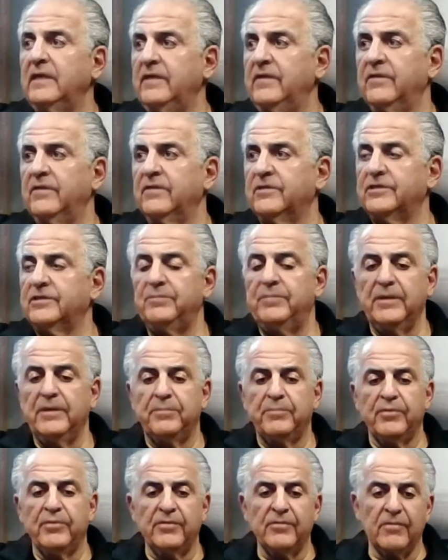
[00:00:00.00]
There should be a
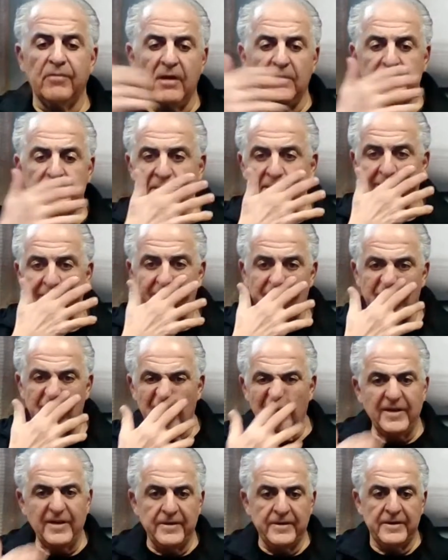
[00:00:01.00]
printer option to
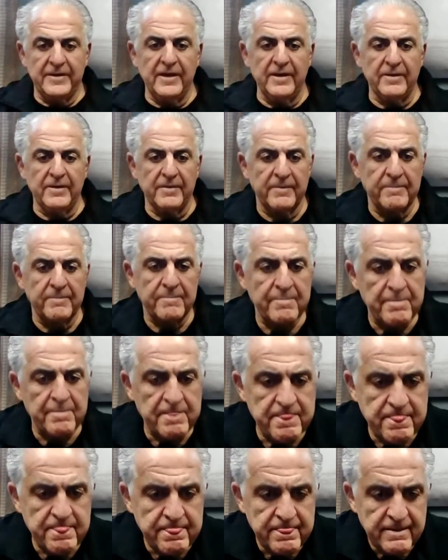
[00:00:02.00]
print it in color.
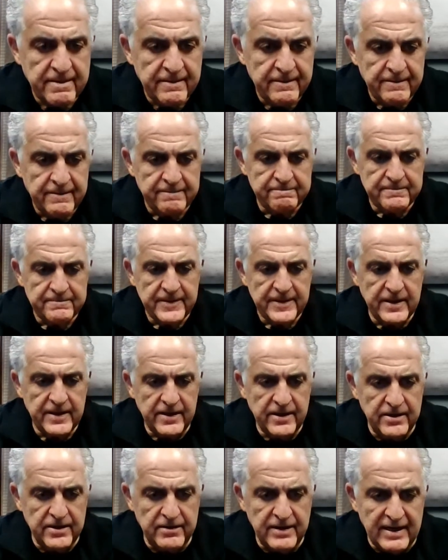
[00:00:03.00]

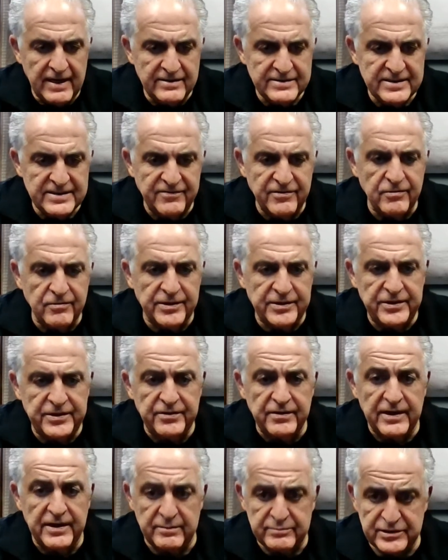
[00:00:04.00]
Hello, how's everyone
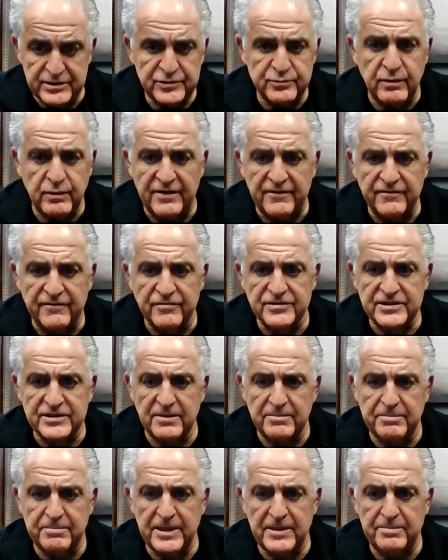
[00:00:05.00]
doing? I'm just waiting for
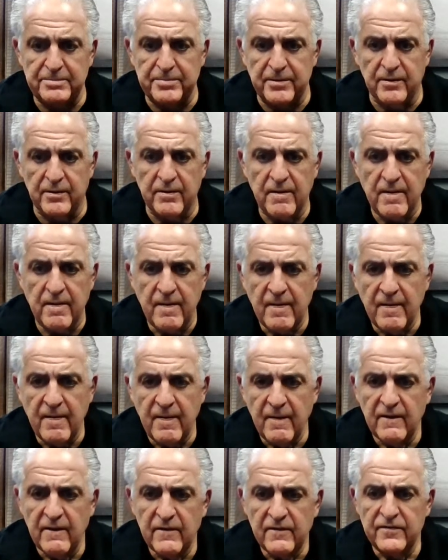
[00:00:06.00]
some people
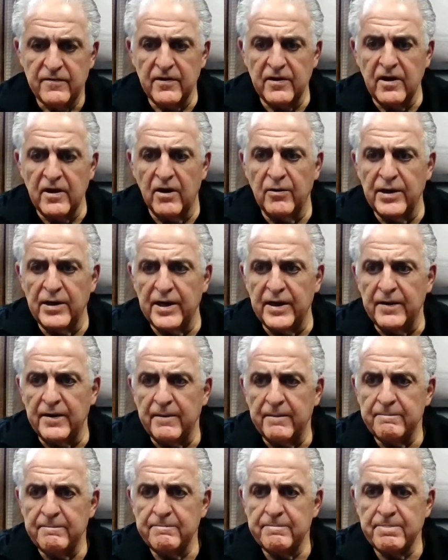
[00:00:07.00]
to go in.
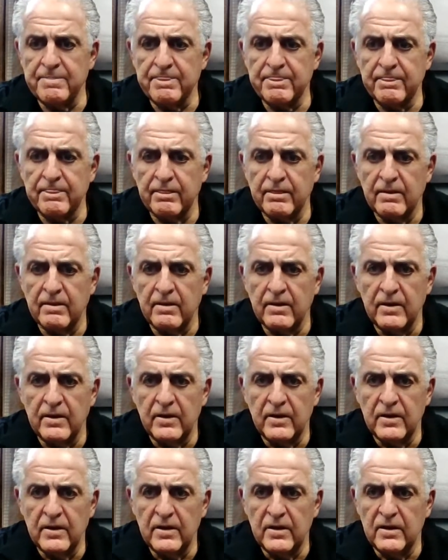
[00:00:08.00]

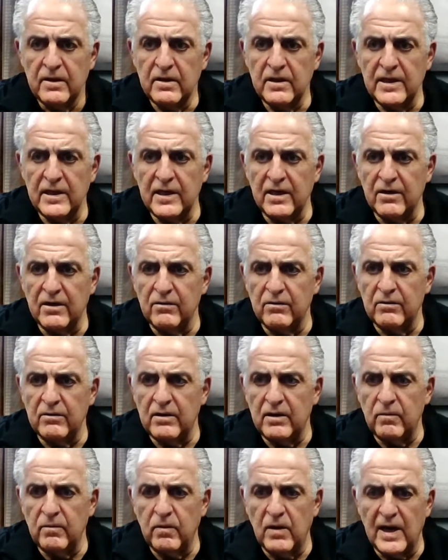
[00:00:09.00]
Leo,
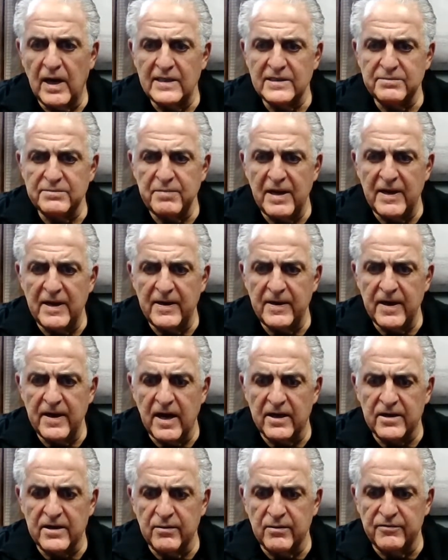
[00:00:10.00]
why is mine
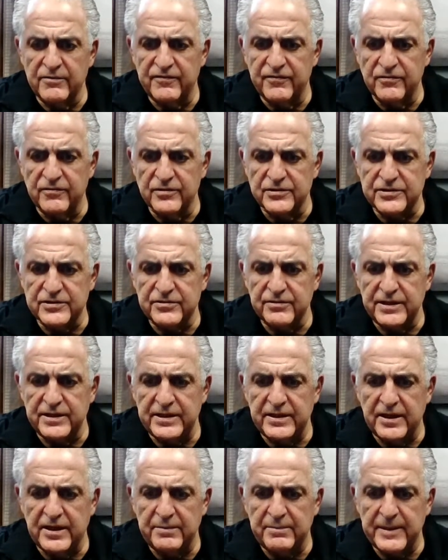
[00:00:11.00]
not going full
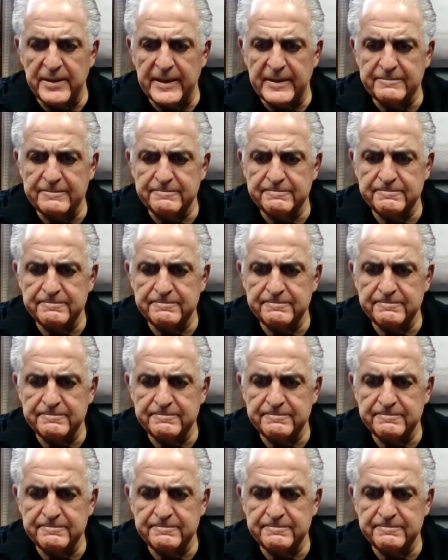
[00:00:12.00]
screen on me?